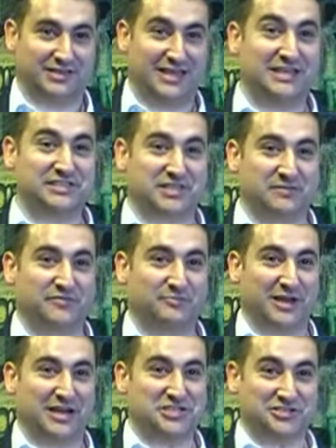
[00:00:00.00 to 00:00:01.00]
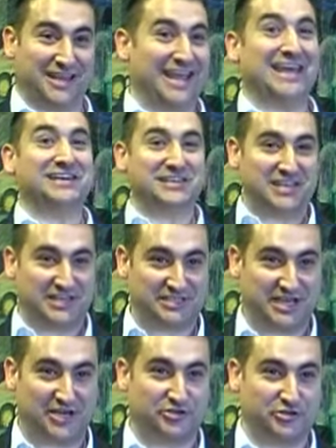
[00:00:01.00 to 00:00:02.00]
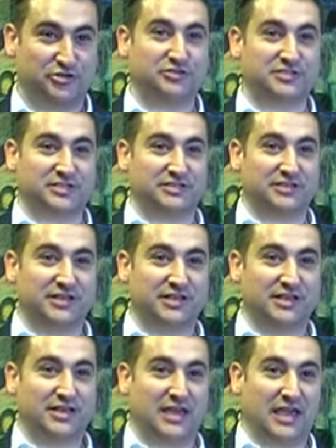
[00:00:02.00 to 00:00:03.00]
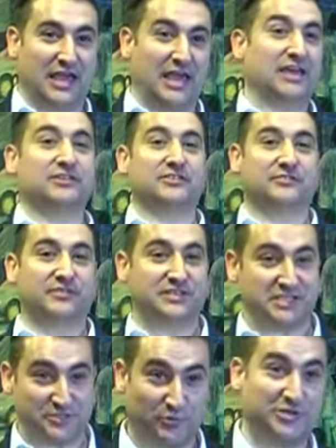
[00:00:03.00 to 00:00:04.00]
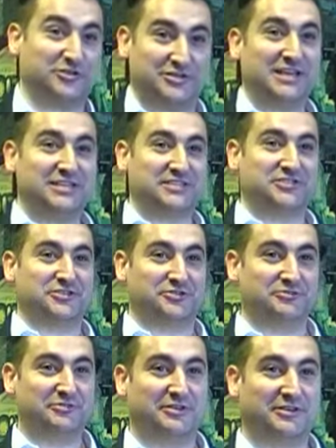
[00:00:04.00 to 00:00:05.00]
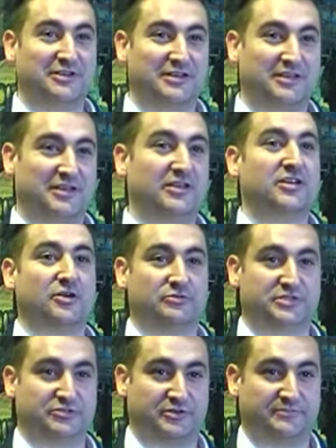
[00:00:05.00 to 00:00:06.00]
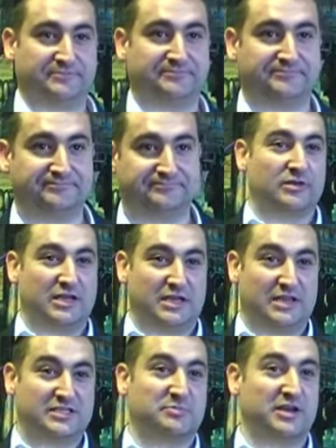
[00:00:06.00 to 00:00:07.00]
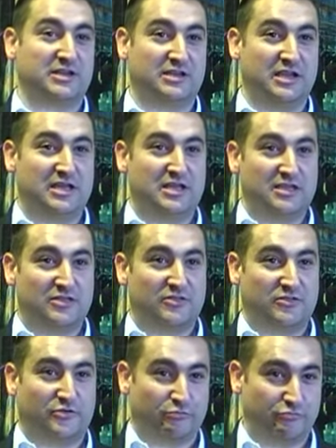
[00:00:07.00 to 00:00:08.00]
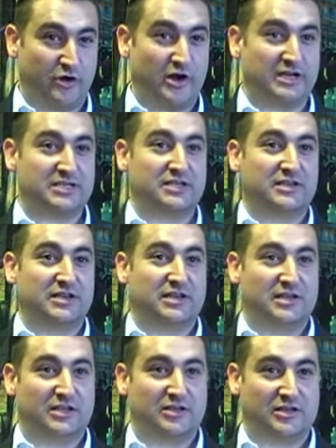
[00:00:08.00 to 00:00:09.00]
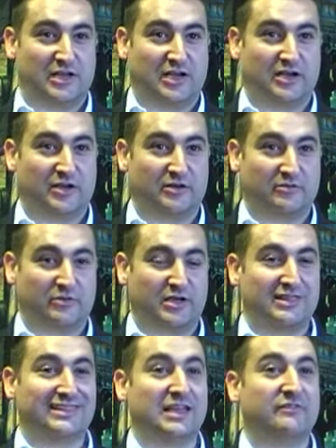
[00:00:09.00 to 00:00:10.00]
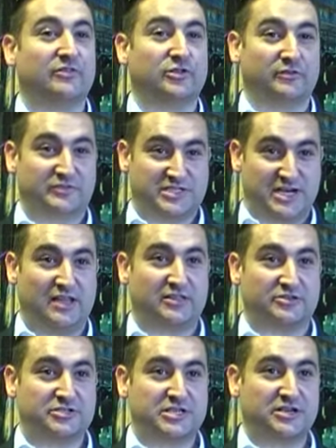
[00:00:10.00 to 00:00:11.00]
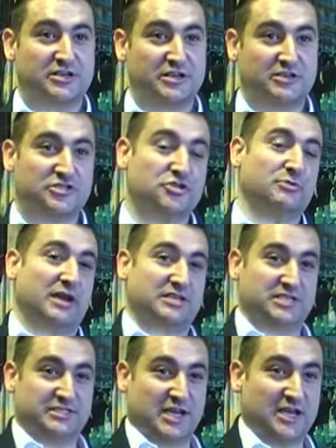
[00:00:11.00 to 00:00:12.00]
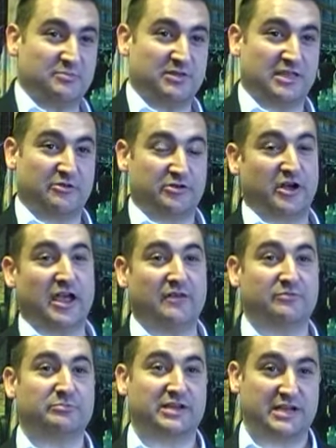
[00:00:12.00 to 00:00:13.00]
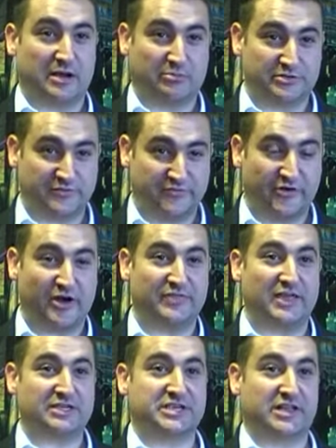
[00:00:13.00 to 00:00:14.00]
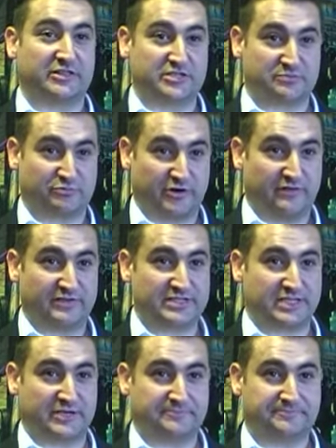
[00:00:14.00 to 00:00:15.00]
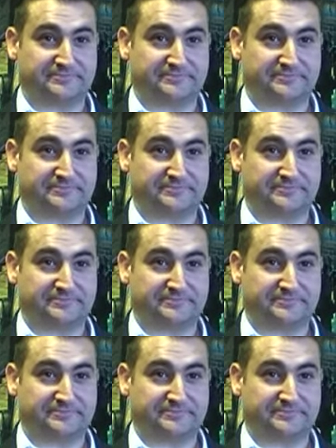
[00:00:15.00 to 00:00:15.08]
here's the information and here's how you use it, and this is what you need to do. Go and do it. It has been the right level of challenge to actually take me there, and I haven't been able to find that challenge previously.